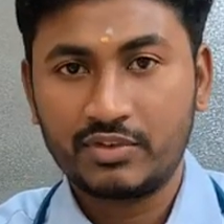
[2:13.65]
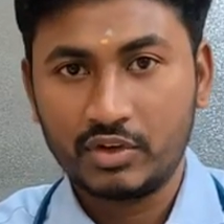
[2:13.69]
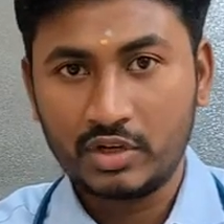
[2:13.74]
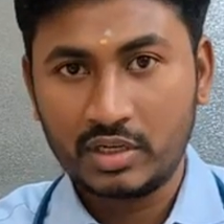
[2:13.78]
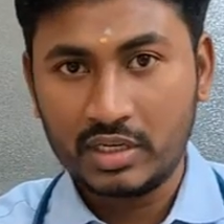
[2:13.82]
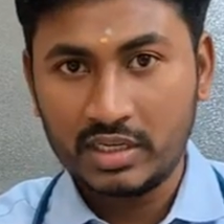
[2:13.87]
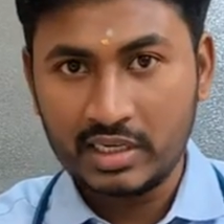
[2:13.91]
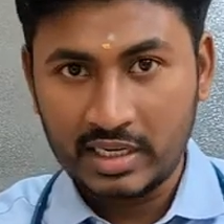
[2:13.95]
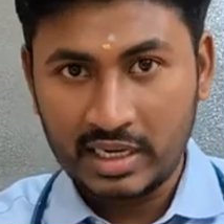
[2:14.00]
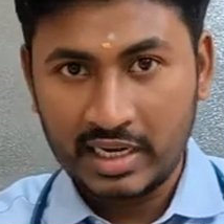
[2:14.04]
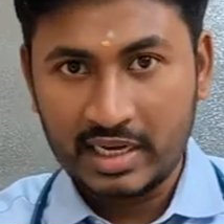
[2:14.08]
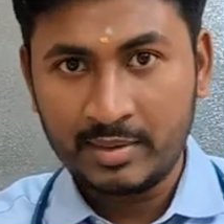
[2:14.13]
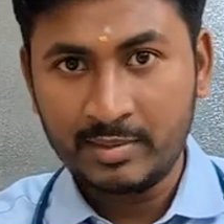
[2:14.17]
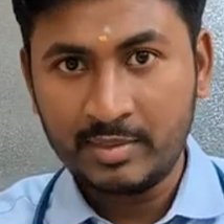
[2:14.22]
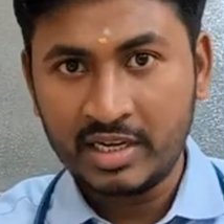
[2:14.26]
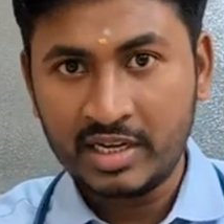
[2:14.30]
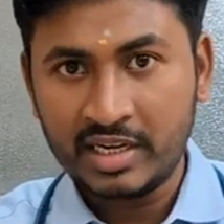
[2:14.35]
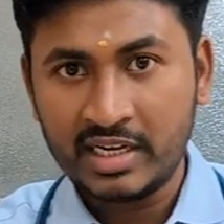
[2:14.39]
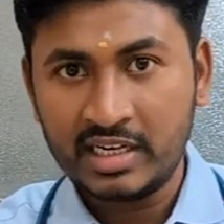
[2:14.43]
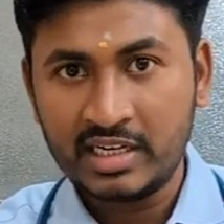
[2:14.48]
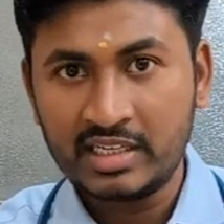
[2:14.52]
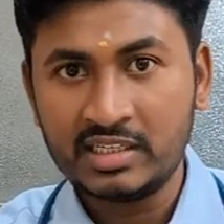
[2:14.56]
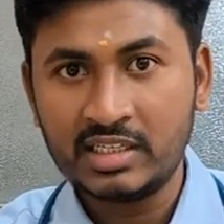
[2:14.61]
For in
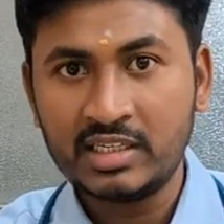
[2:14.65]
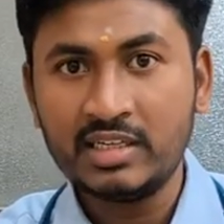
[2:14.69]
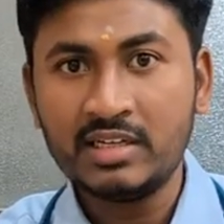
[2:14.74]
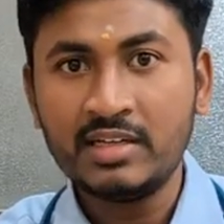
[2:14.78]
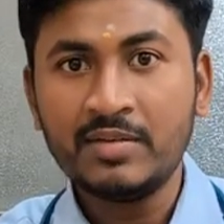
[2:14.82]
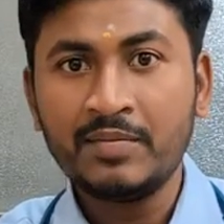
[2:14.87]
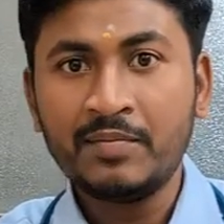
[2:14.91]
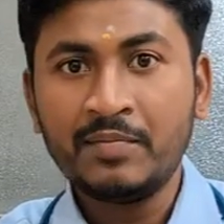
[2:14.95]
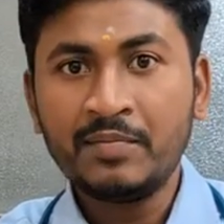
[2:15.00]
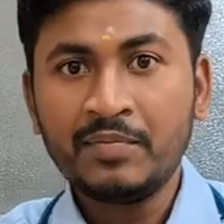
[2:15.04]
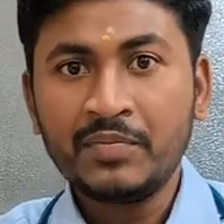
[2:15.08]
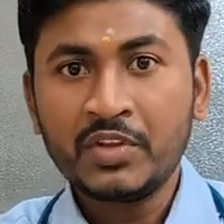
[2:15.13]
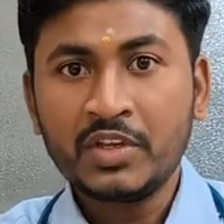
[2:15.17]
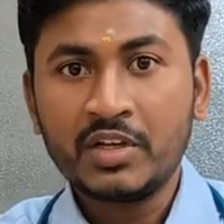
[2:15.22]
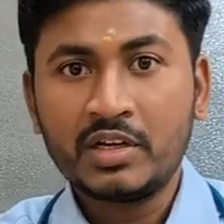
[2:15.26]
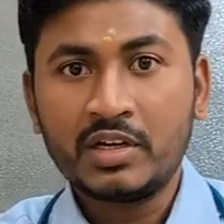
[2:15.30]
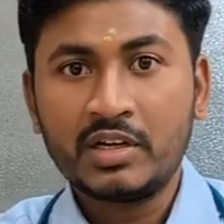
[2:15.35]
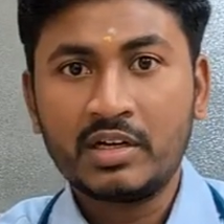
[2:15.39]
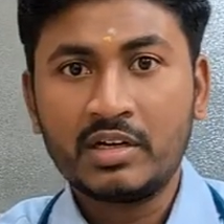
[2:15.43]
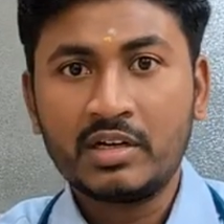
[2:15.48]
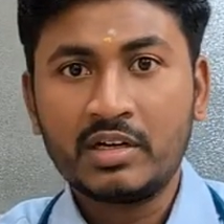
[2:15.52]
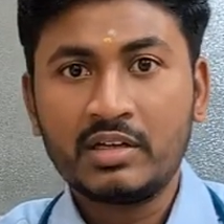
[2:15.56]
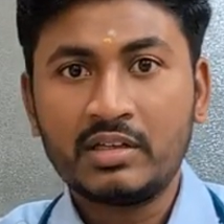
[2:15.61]
anemic condition
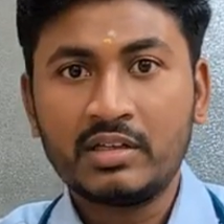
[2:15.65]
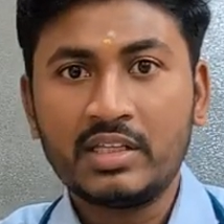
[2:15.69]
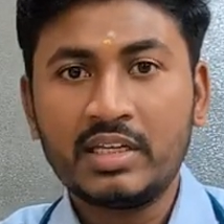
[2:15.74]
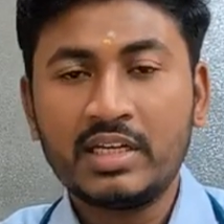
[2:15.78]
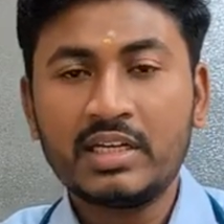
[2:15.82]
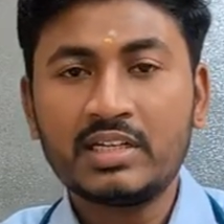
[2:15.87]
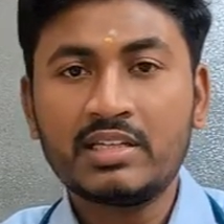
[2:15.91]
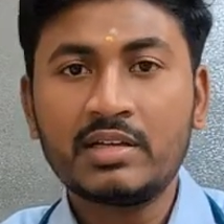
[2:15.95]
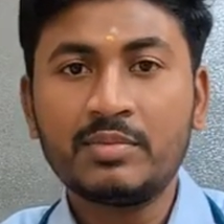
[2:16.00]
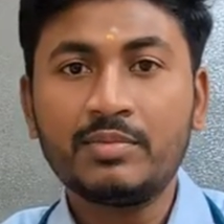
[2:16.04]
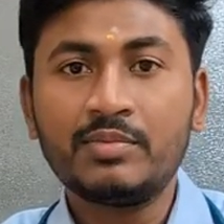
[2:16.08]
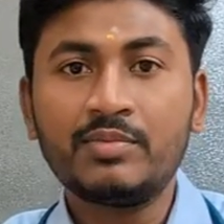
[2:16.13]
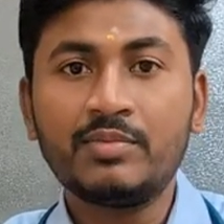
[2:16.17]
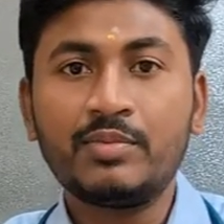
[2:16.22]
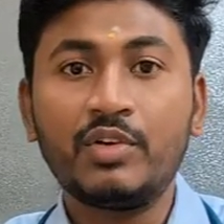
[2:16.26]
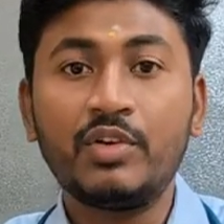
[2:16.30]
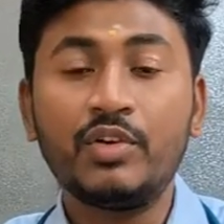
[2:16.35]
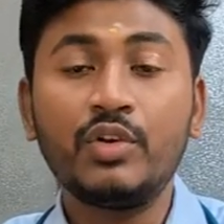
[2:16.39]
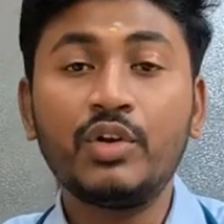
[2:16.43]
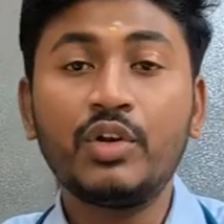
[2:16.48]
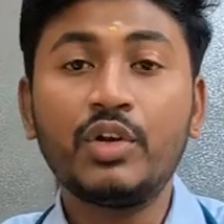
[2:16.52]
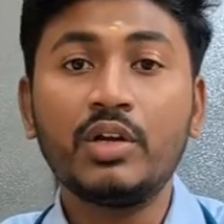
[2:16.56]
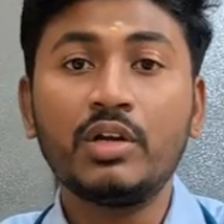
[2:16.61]
there is some
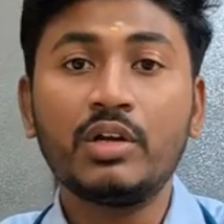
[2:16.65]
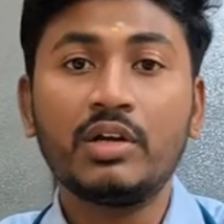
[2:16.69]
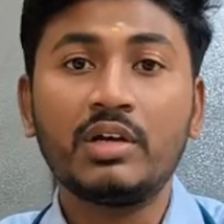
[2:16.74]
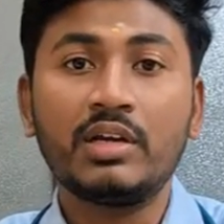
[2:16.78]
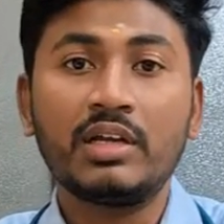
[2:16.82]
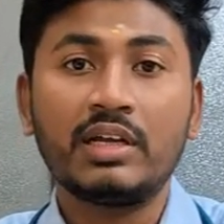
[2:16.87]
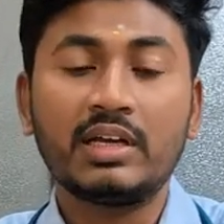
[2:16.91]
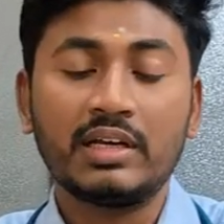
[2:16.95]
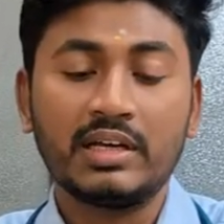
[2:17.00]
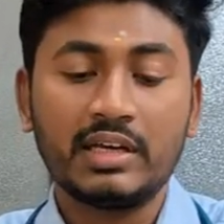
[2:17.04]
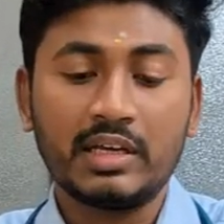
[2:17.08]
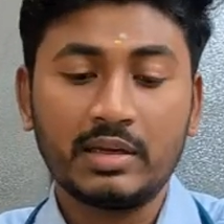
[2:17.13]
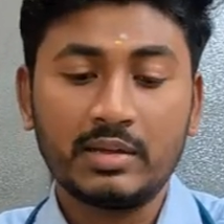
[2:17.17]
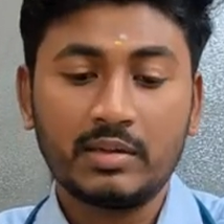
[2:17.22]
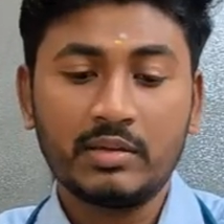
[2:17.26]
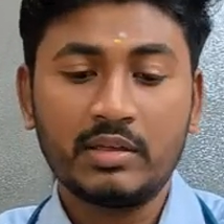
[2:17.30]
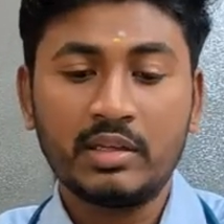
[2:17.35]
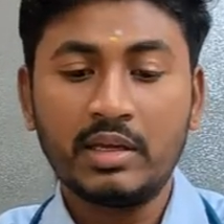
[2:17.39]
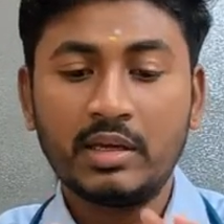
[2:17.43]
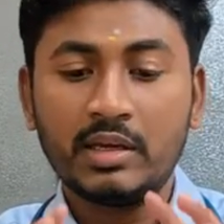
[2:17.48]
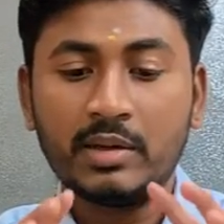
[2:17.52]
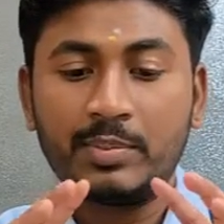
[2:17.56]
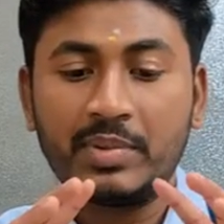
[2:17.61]
pleural,
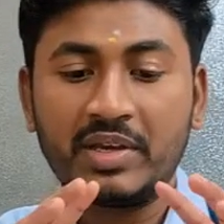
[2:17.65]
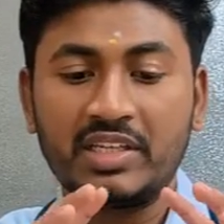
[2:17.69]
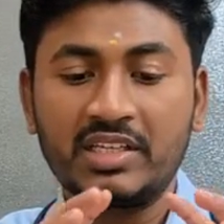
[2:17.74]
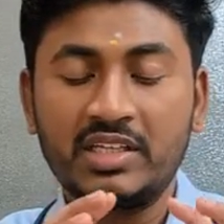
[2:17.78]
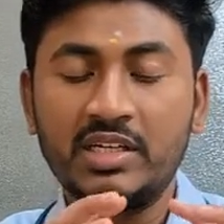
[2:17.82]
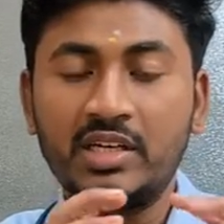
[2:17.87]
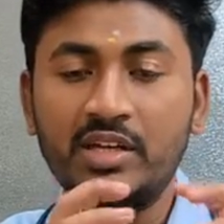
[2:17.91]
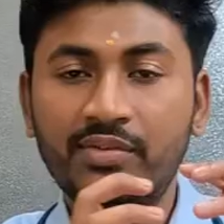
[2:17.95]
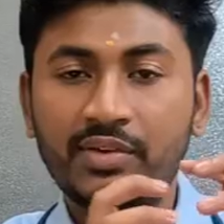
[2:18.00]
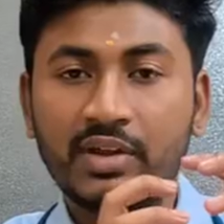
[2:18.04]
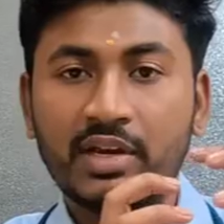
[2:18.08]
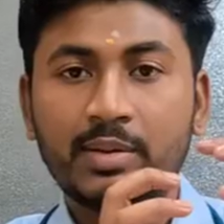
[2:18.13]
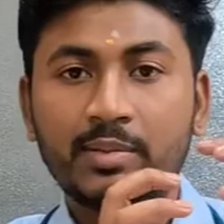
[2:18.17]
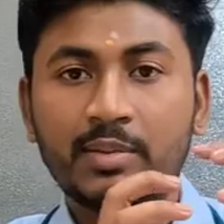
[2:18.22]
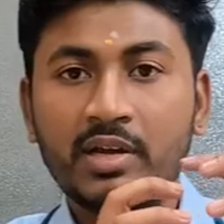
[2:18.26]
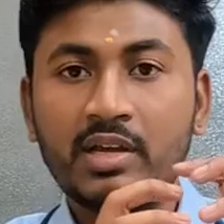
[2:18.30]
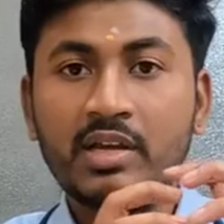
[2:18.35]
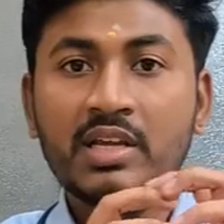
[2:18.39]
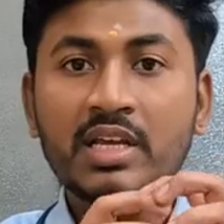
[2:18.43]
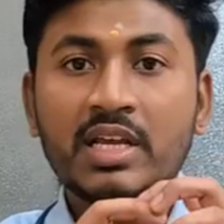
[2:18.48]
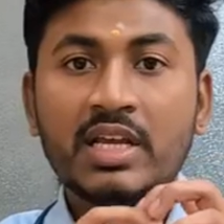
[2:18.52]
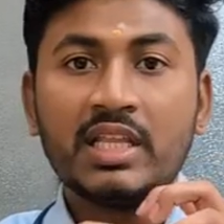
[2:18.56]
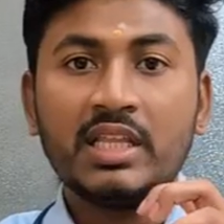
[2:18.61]
the patient of
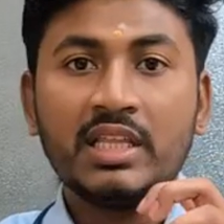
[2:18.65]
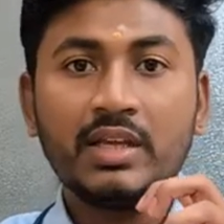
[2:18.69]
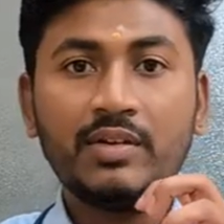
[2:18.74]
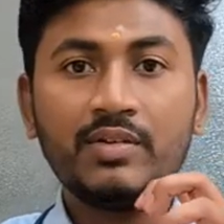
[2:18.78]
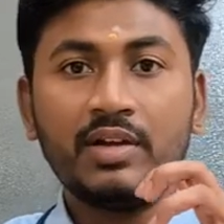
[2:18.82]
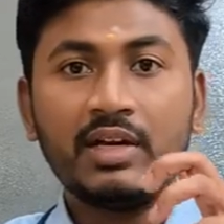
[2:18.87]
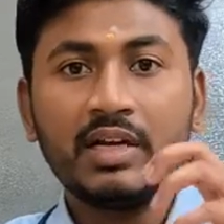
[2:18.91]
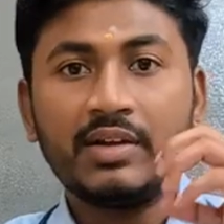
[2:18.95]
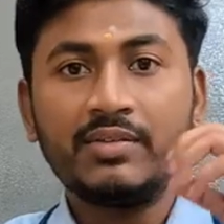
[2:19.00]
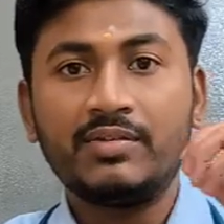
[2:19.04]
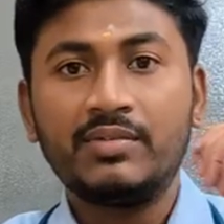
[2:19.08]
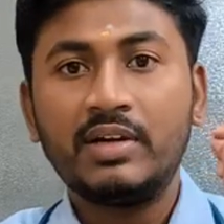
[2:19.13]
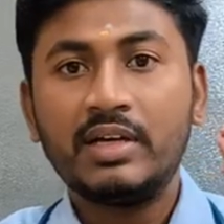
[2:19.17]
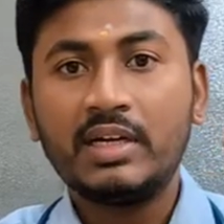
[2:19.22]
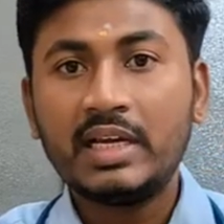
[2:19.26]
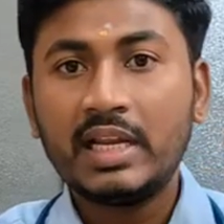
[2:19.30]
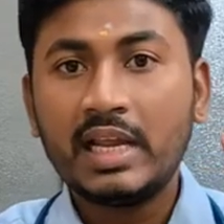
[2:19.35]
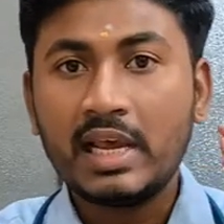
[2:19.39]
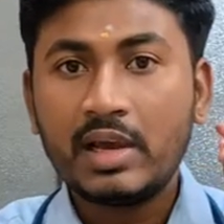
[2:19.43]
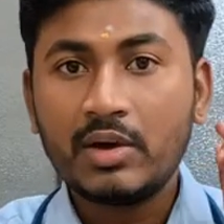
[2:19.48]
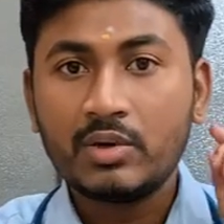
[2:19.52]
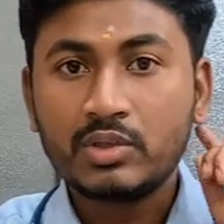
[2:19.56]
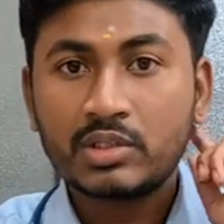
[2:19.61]
edema they will
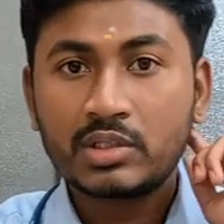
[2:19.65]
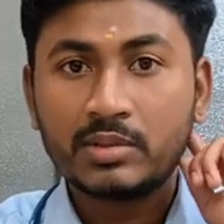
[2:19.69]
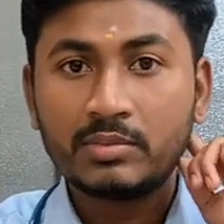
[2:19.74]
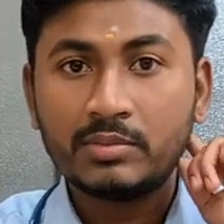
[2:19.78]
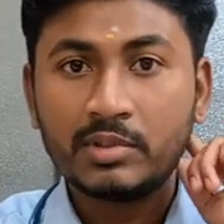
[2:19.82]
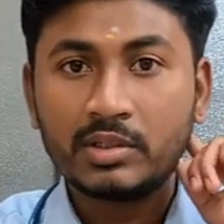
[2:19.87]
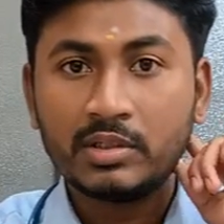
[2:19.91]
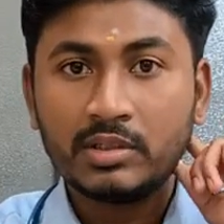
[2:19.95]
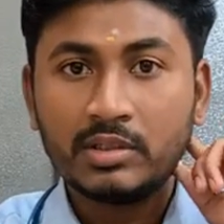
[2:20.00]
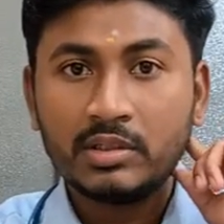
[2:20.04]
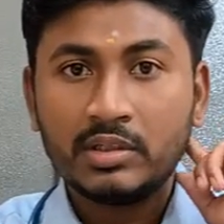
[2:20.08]
definitely have some